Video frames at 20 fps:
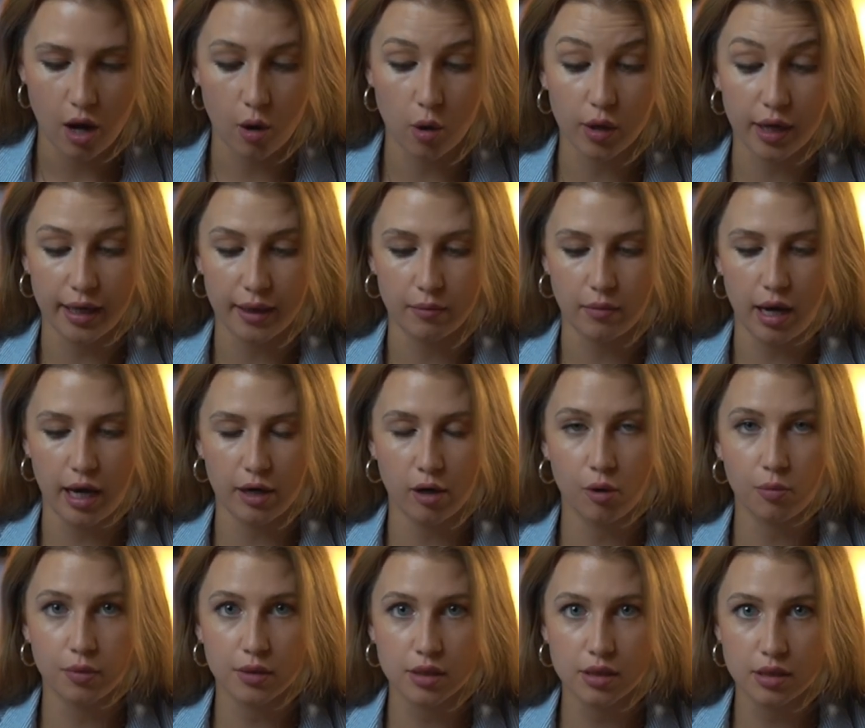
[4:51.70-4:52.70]
Okay, I
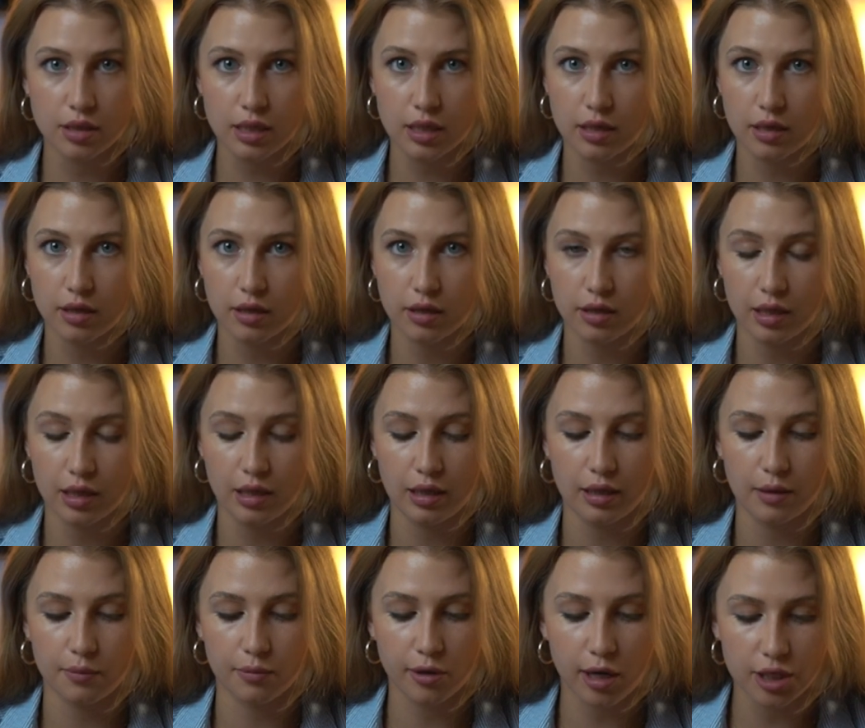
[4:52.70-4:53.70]
opened
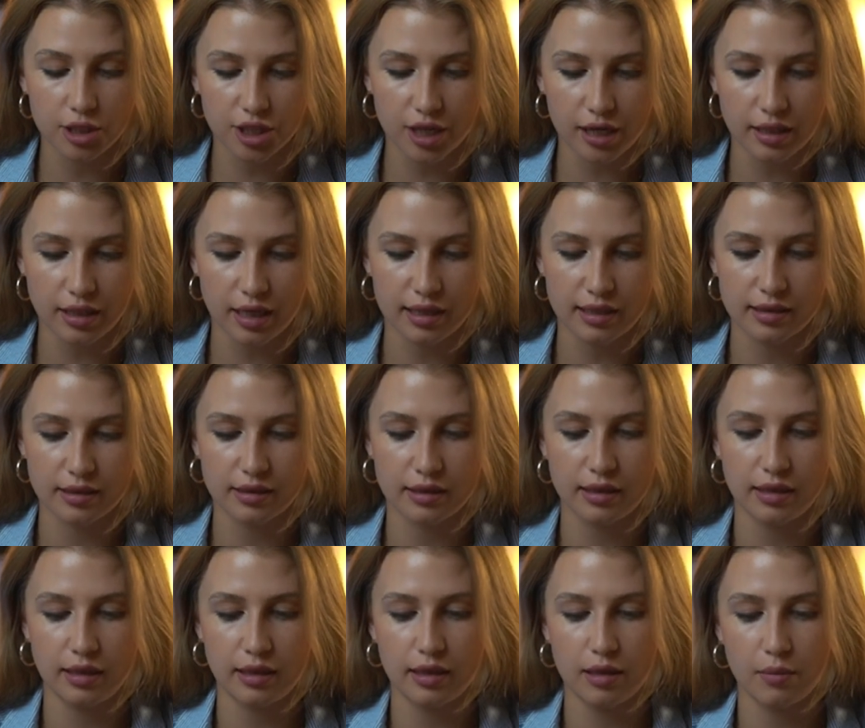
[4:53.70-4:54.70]
the project. I
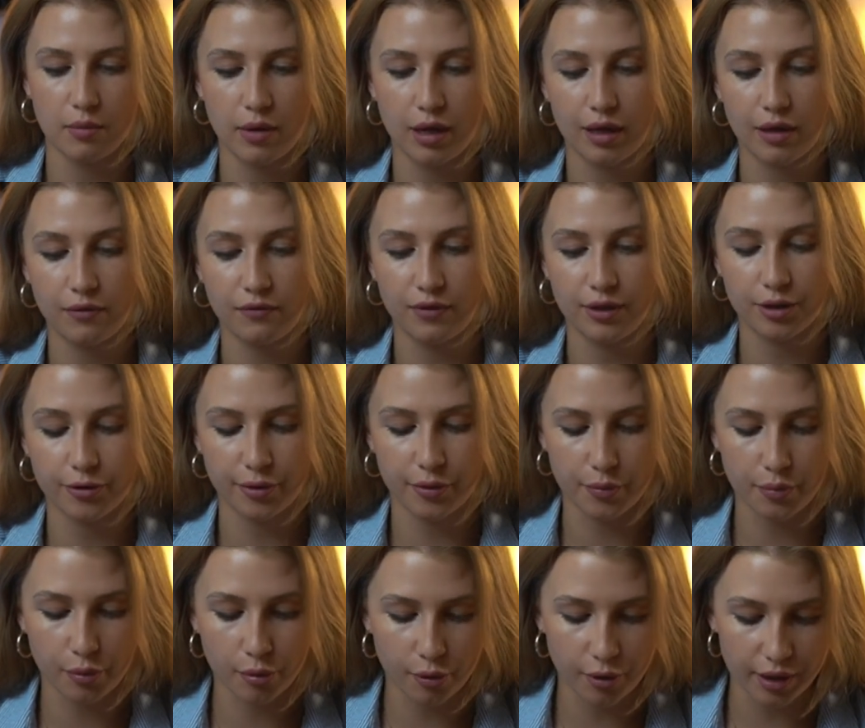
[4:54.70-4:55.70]
see my video
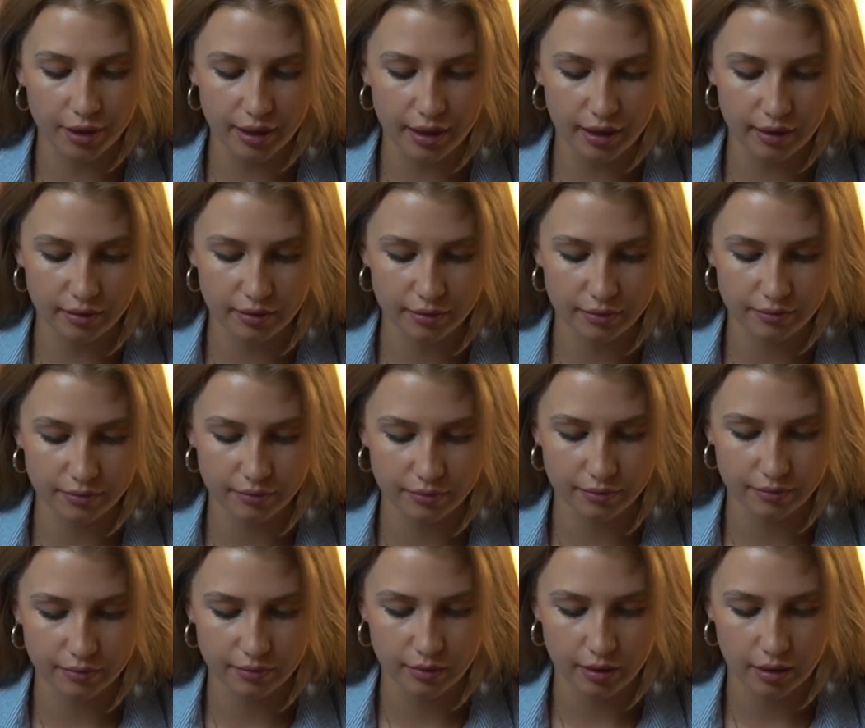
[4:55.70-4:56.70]
imported.
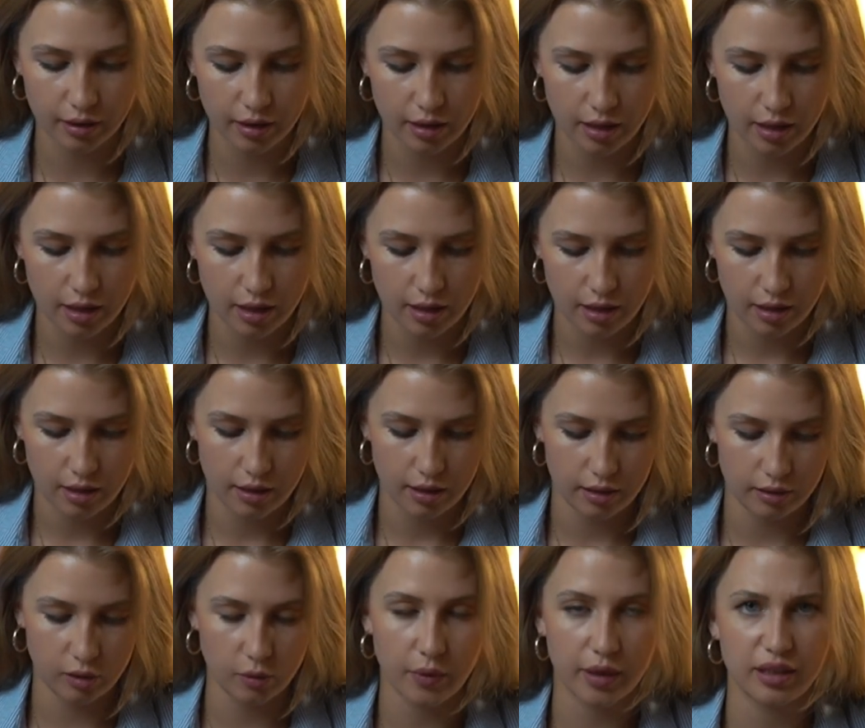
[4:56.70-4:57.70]

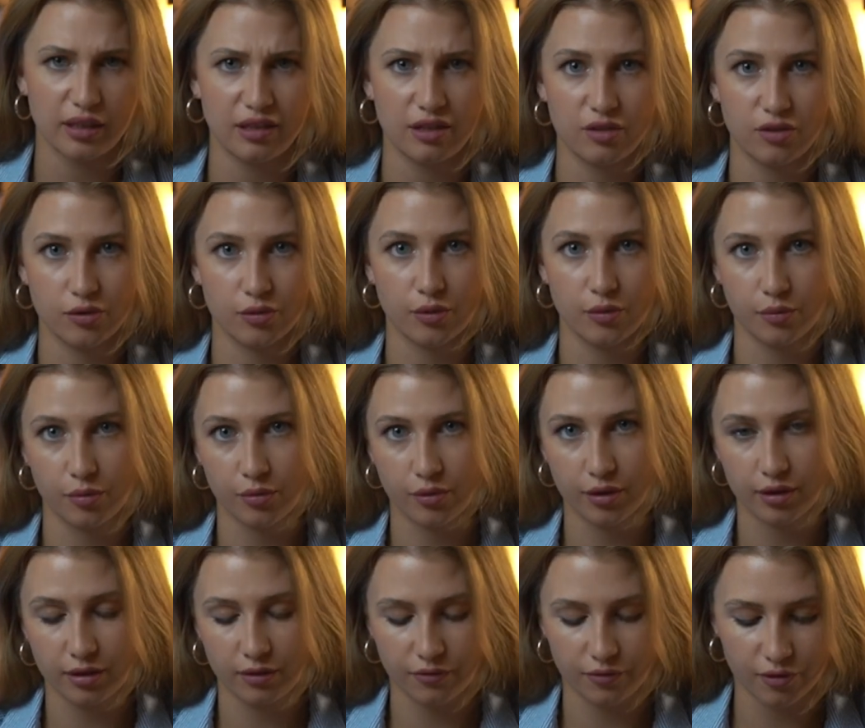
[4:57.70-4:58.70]
you might need to
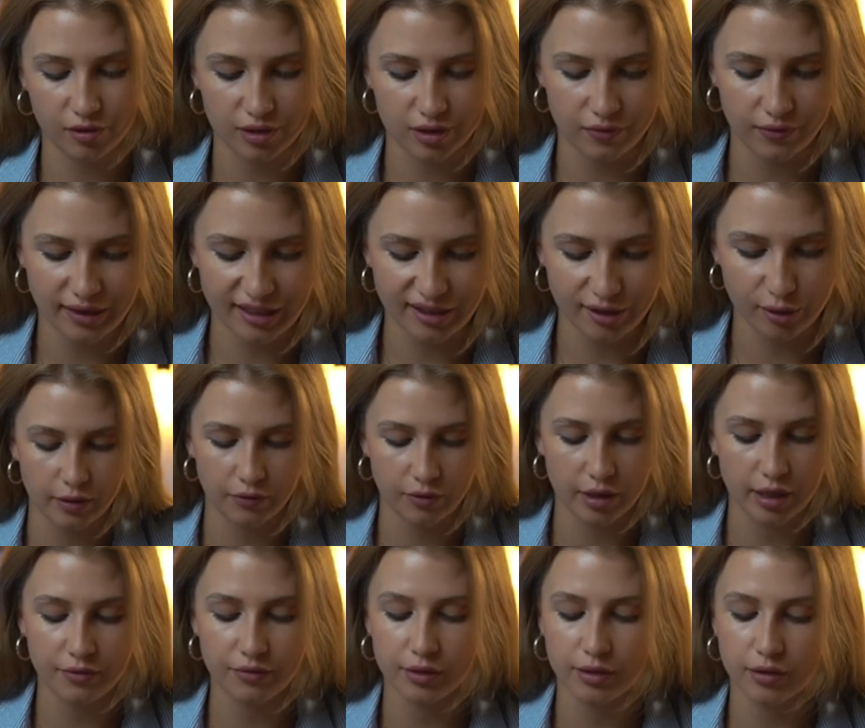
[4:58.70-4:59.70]
import the first video if you
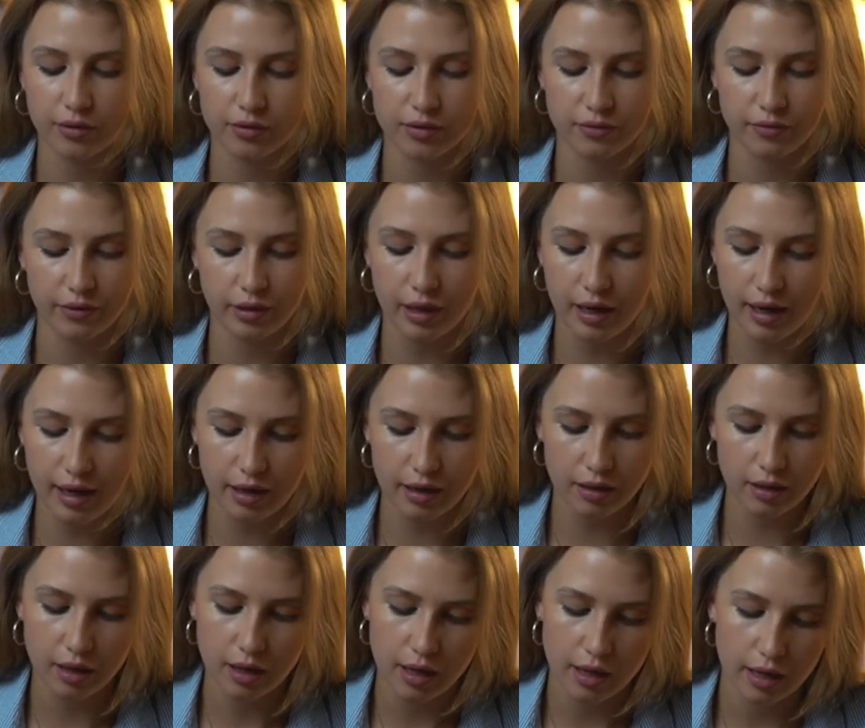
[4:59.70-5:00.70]
never used VN,
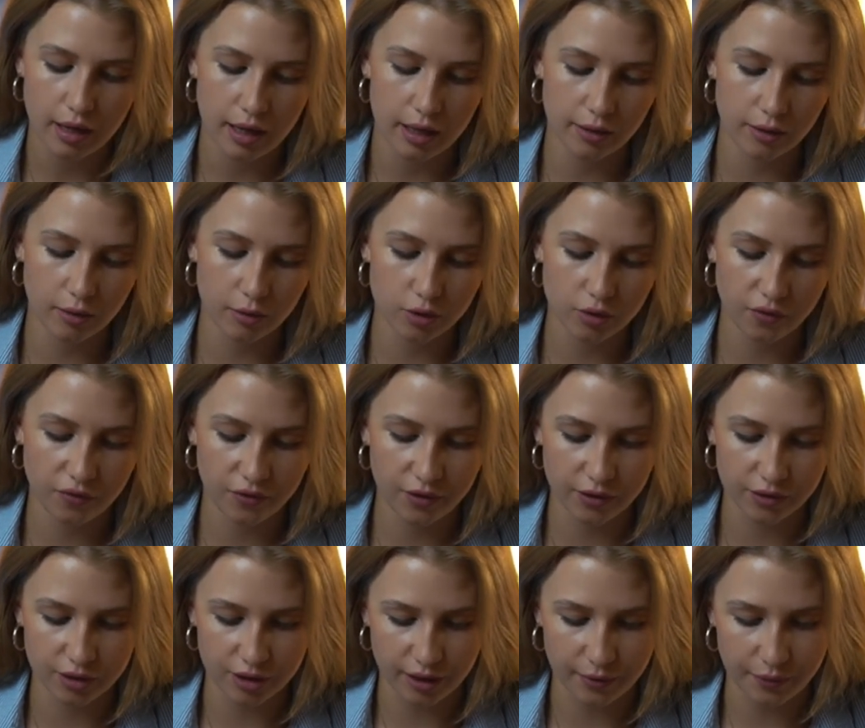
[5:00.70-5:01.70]
and you go to
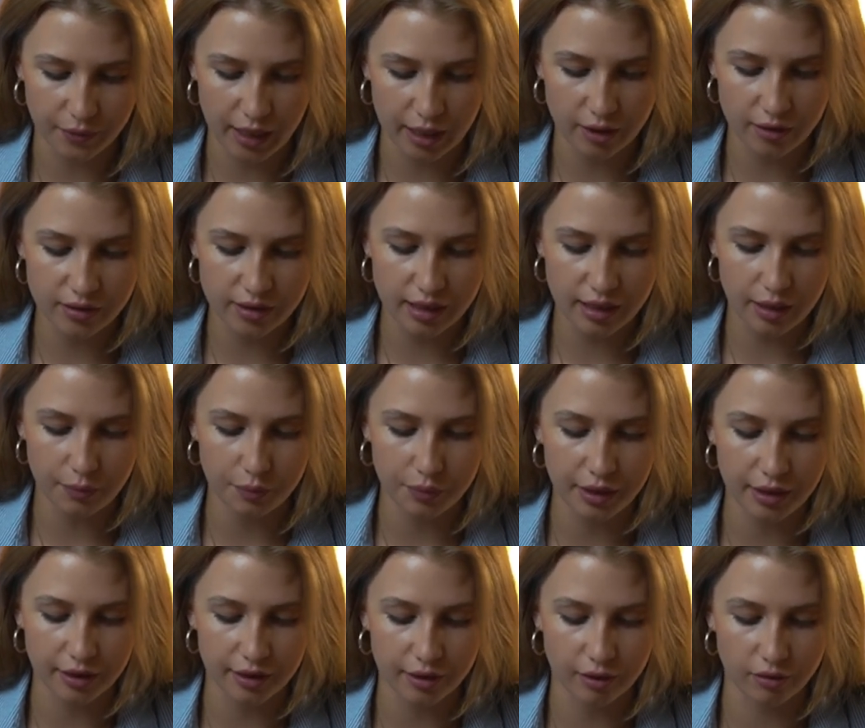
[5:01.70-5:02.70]
filter and you see it
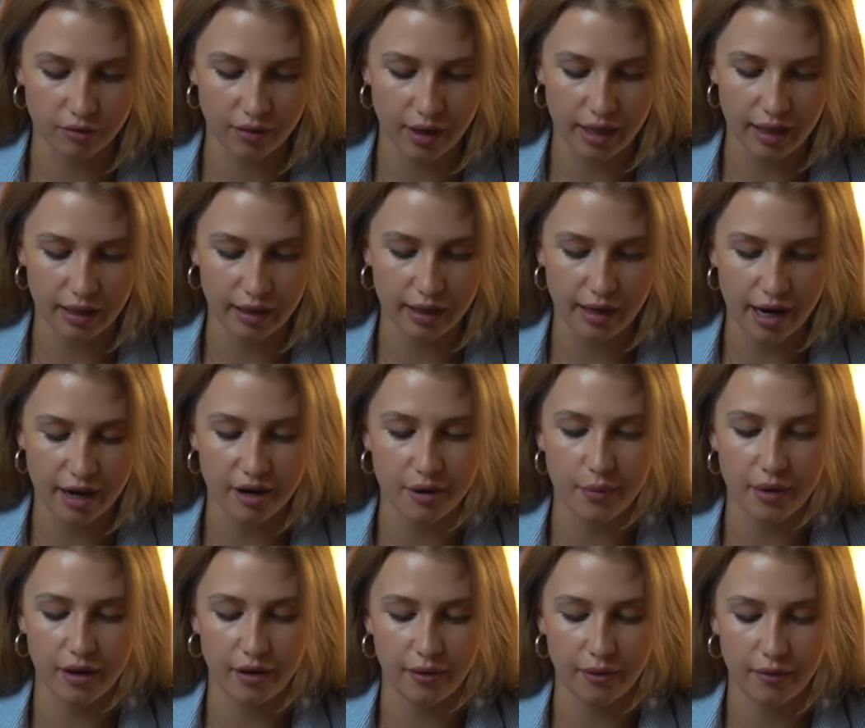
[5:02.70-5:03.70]
appeared already,
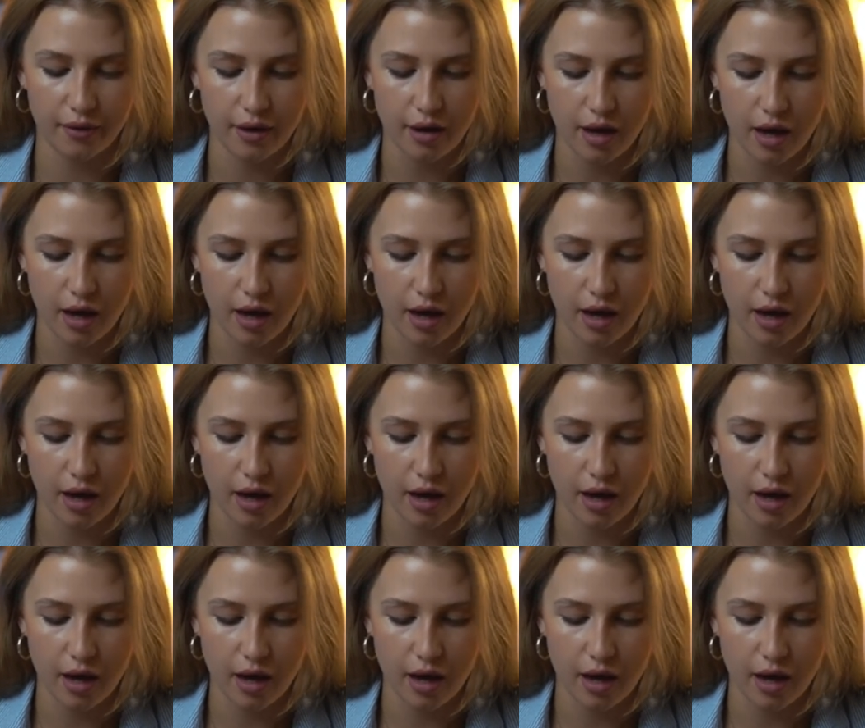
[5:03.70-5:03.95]
caramel.